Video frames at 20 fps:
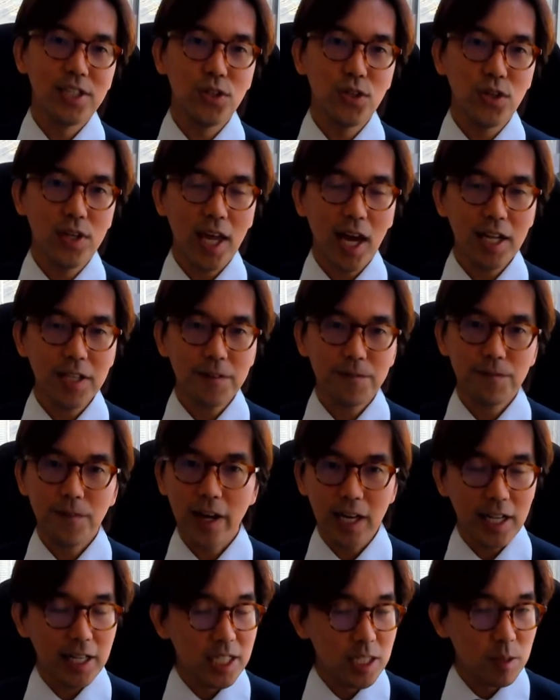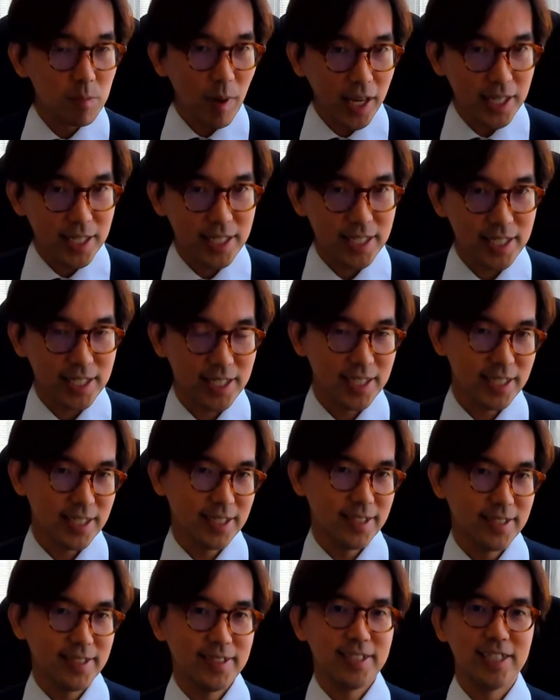You can't find any space,
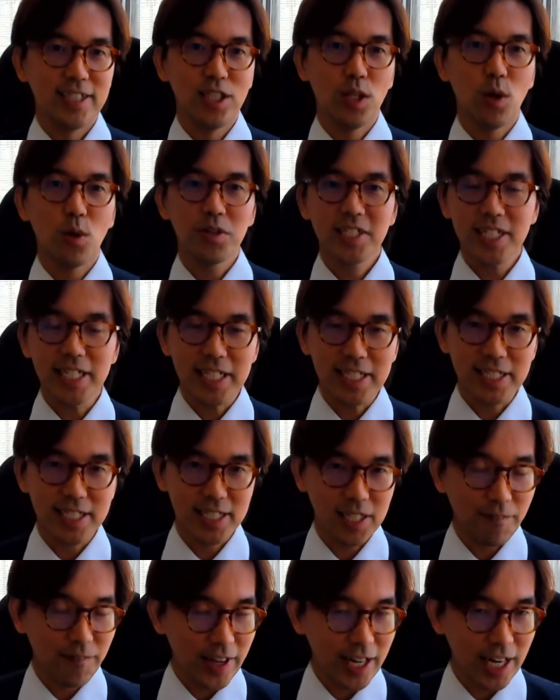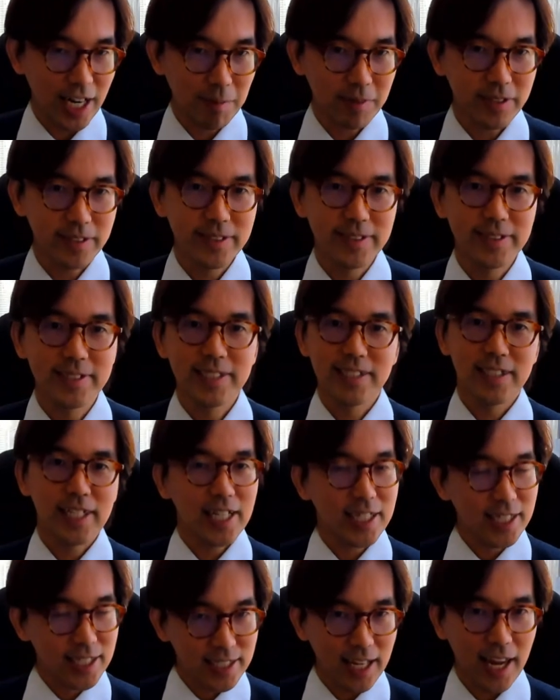no seats available,
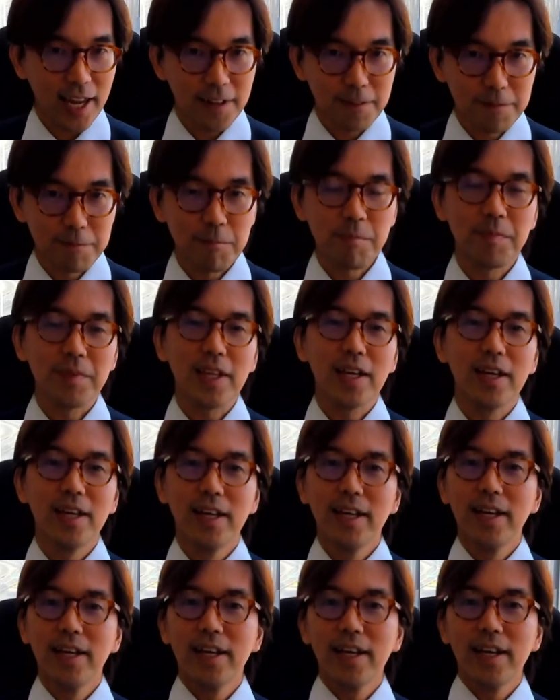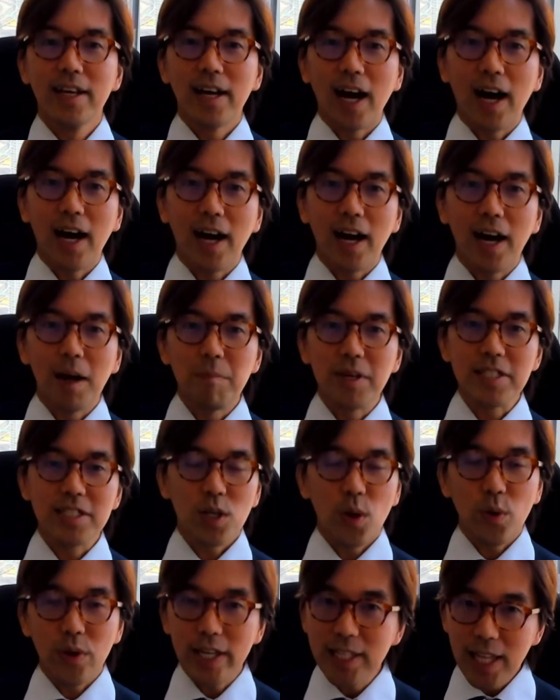let's say. Um,
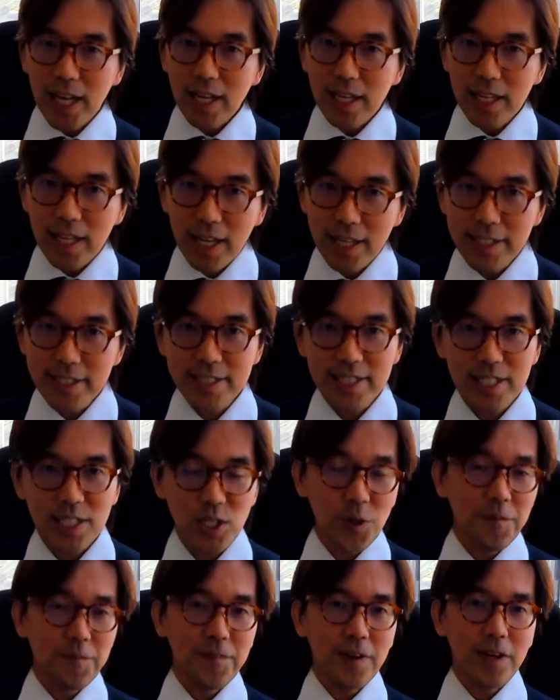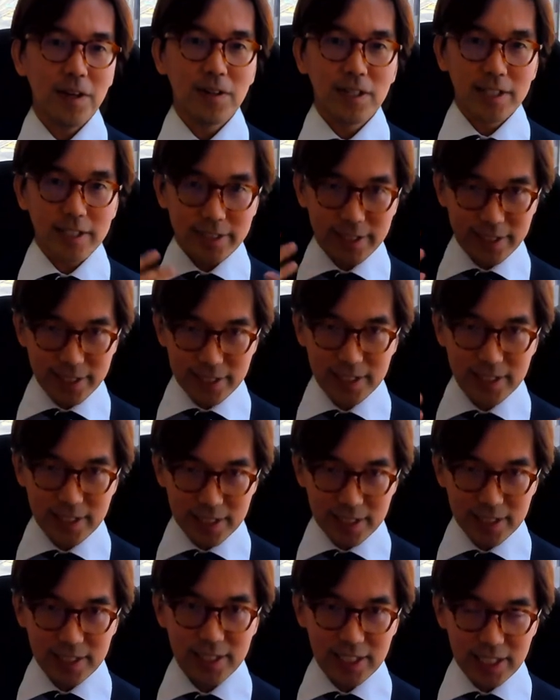so in that case, you feel
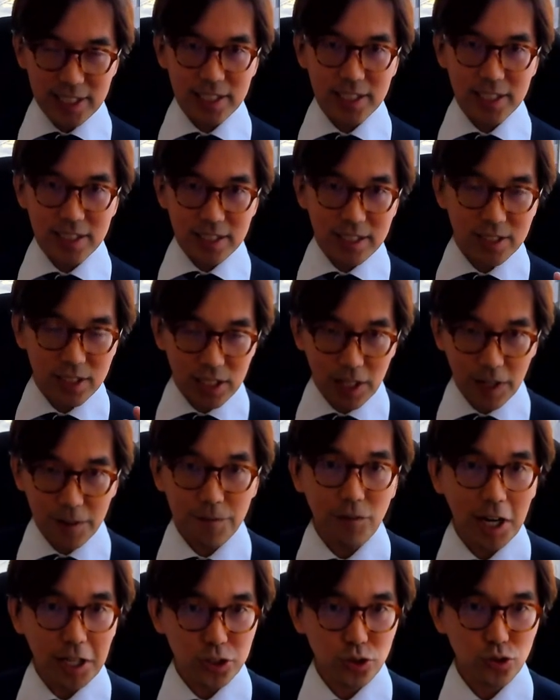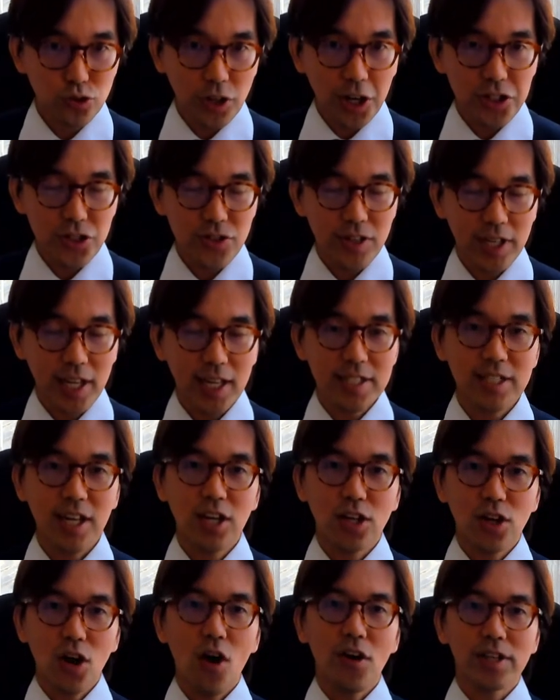frustration against
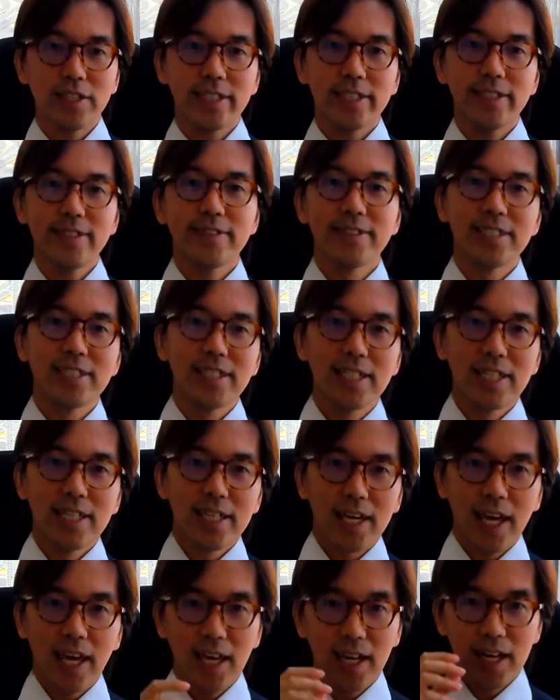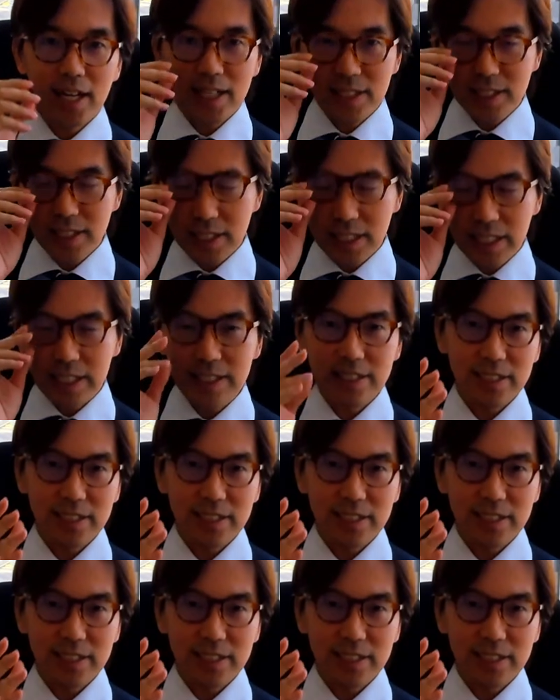psychology, and